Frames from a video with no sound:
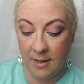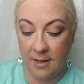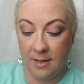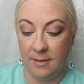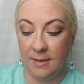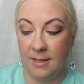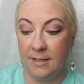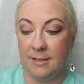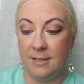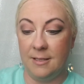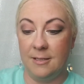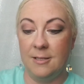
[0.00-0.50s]

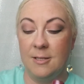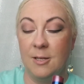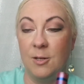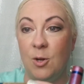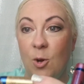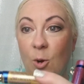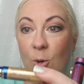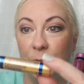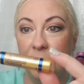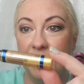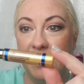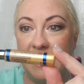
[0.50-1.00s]
This is the
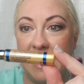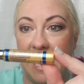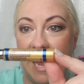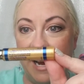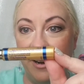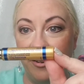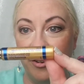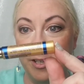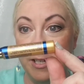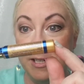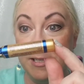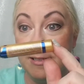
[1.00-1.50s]
Golden
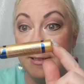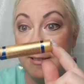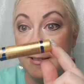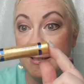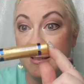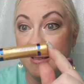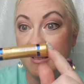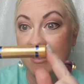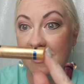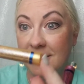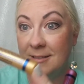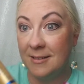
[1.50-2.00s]

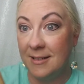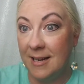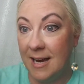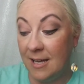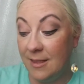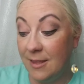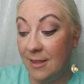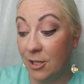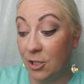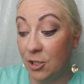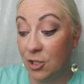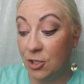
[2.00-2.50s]
Iris,
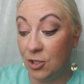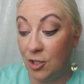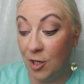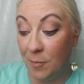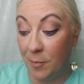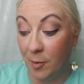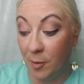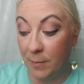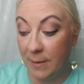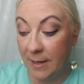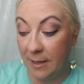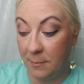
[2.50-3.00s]
and they're
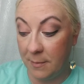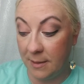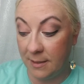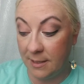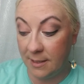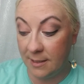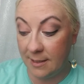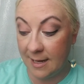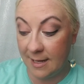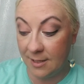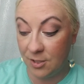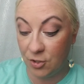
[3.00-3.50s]
super
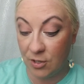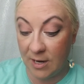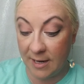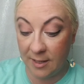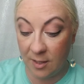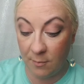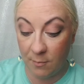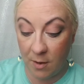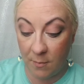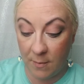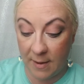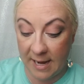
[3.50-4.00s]
pigmented. I tried
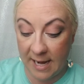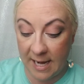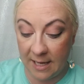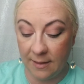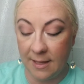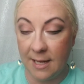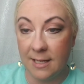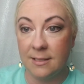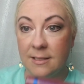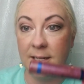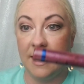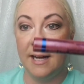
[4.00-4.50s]
them on my hand
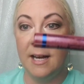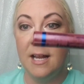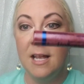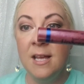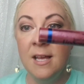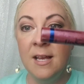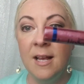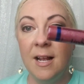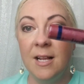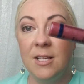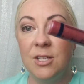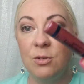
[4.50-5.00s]
last night.
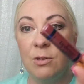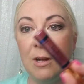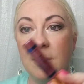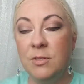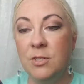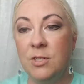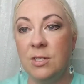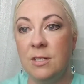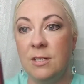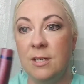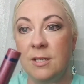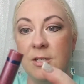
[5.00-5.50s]
And so I'm
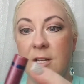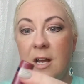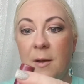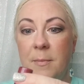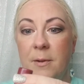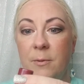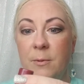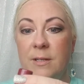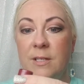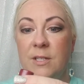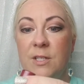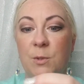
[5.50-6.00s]
just gonna top
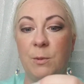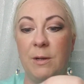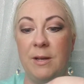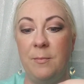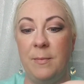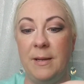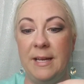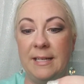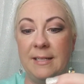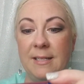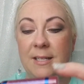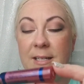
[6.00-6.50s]
it with Sweet
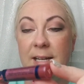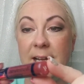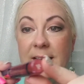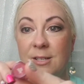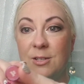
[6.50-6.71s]
Pea today.